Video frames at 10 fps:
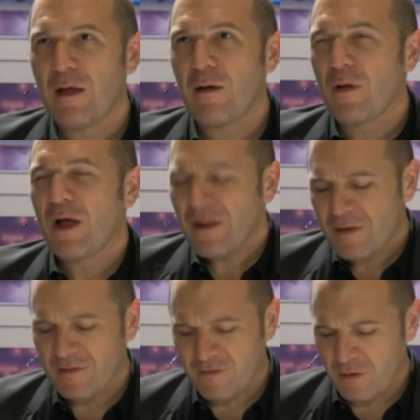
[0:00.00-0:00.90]
I like
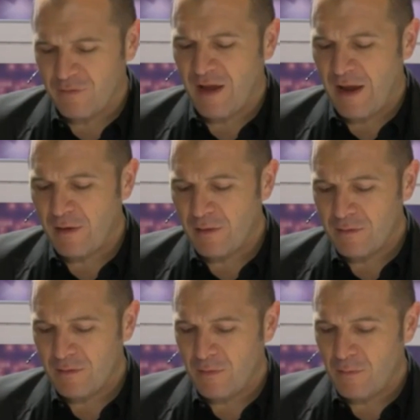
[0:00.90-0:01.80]
to sort of say
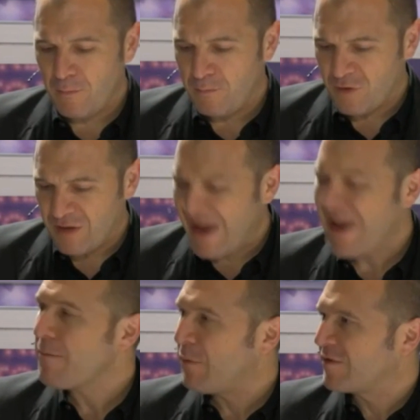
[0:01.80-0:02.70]
that
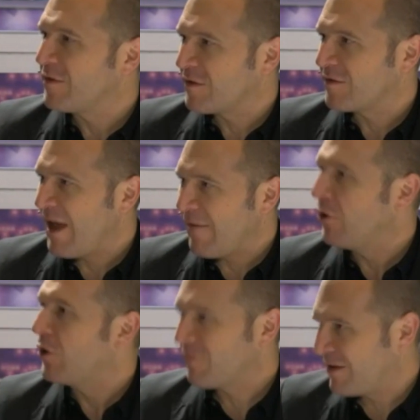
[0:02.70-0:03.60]
today businesses have a
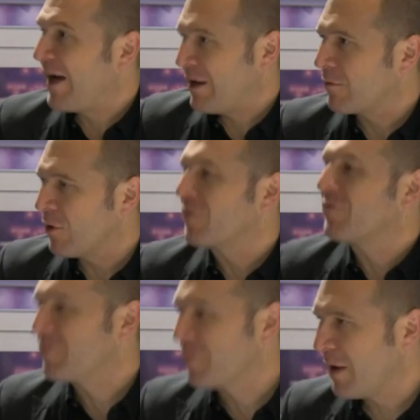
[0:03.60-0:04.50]
lot of data, a lot of
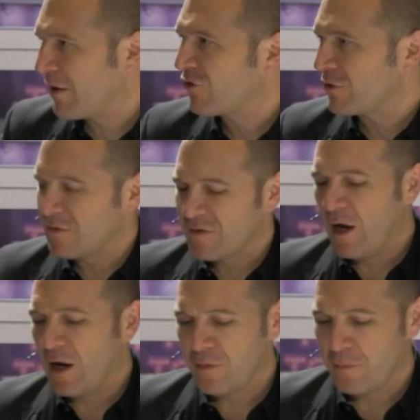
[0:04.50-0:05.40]
information
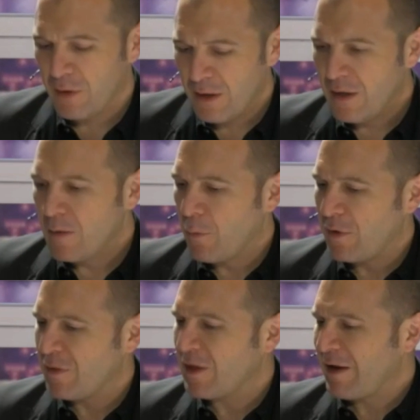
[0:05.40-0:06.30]
inside them. But when
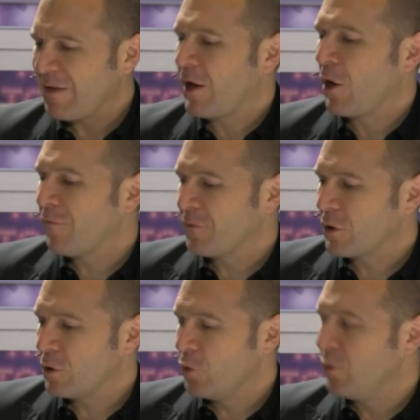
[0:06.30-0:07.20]
you think about it, they don't often
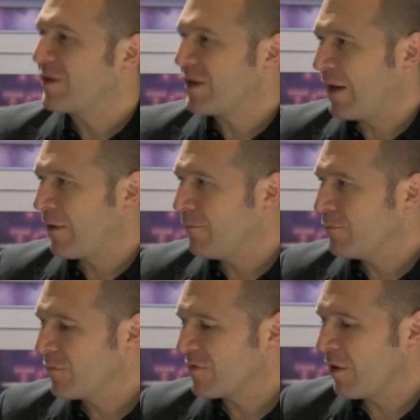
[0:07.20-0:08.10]
glue it together.
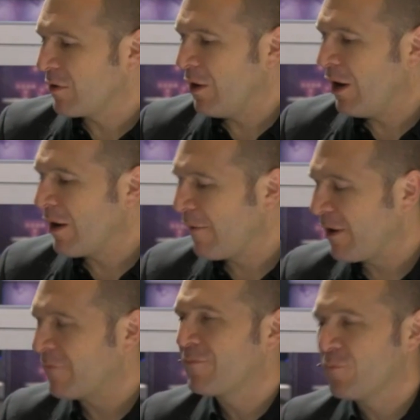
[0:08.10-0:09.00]
So, you know, I, have
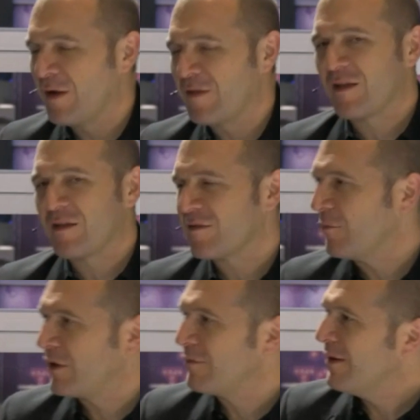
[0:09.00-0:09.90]
I've once said to
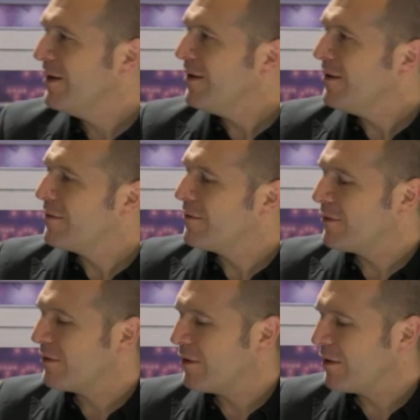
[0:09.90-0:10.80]
somebody,
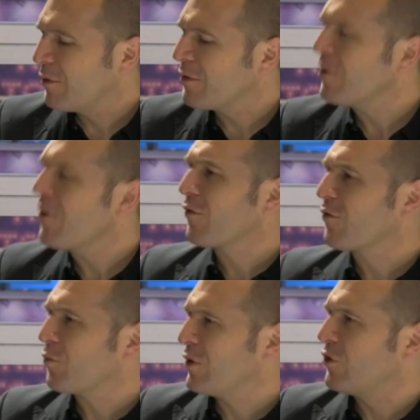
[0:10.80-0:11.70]
you know, you know
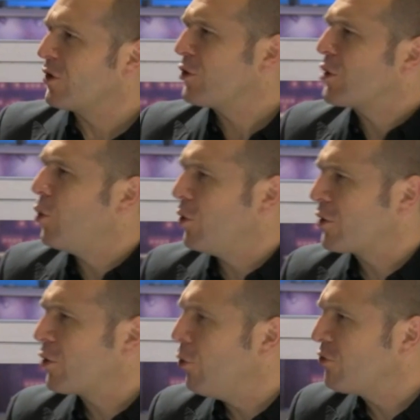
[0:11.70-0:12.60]
those when you, do, you call a
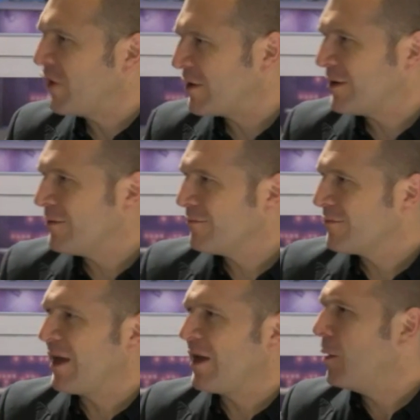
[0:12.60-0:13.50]
call centre,
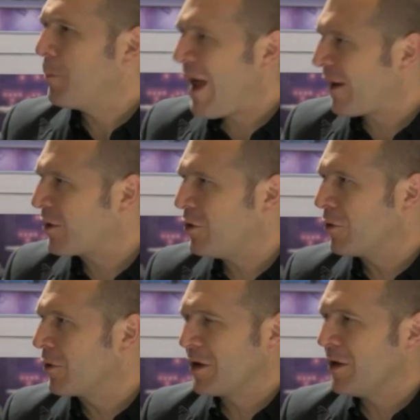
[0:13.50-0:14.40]
say at a bank
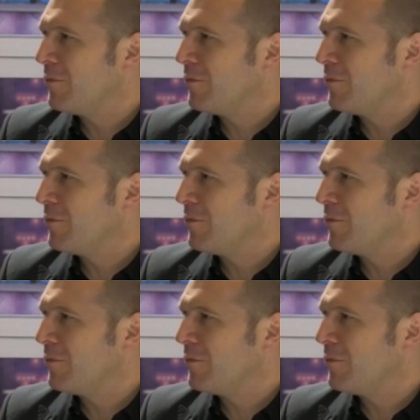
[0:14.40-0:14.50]
or at a,